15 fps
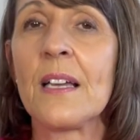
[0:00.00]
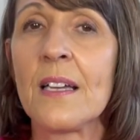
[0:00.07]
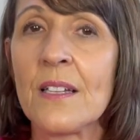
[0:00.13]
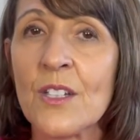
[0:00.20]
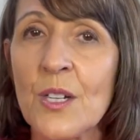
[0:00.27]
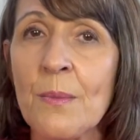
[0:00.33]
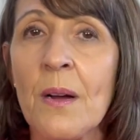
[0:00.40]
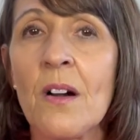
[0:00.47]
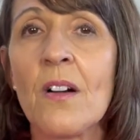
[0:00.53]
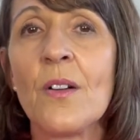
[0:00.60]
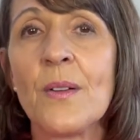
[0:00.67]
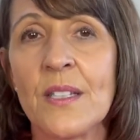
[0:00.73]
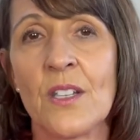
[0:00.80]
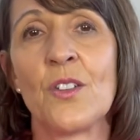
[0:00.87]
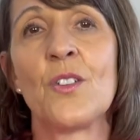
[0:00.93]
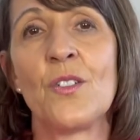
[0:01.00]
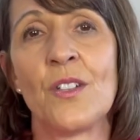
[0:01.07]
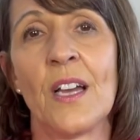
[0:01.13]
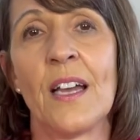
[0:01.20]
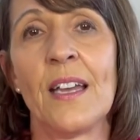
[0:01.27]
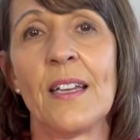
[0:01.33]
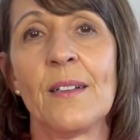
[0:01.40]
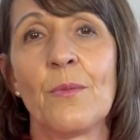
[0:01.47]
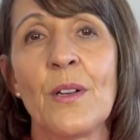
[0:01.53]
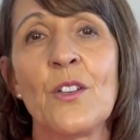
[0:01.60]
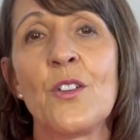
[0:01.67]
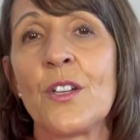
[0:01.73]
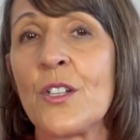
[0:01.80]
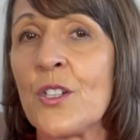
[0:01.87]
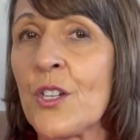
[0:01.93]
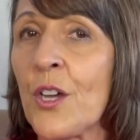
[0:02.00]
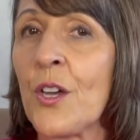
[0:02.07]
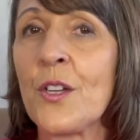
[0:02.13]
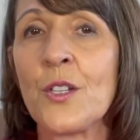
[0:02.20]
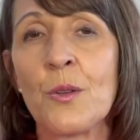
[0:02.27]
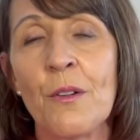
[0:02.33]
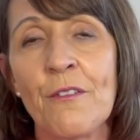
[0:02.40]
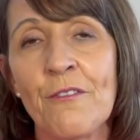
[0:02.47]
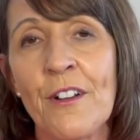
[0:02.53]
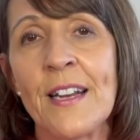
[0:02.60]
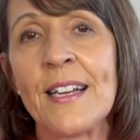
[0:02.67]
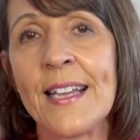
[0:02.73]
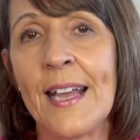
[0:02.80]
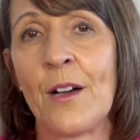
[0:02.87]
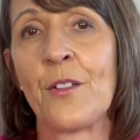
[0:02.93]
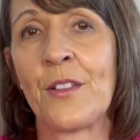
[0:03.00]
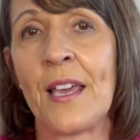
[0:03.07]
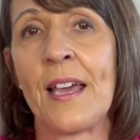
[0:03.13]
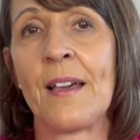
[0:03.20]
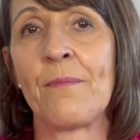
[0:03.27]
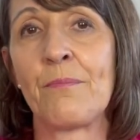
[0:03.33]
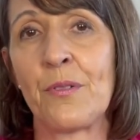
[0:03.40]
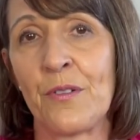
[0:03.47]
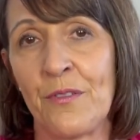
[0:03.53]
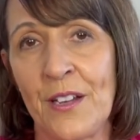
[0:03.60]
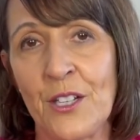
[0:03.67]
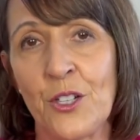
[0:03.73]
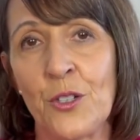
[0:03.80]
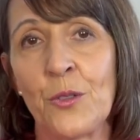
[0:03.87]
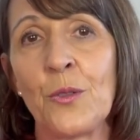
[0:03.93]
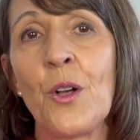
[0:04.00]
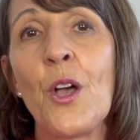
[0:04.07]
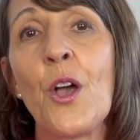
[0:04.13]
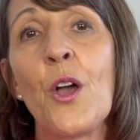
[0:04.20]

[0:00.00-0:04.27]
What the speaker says: Tomorrow is a new day when you can turn to a friendly healthcare professional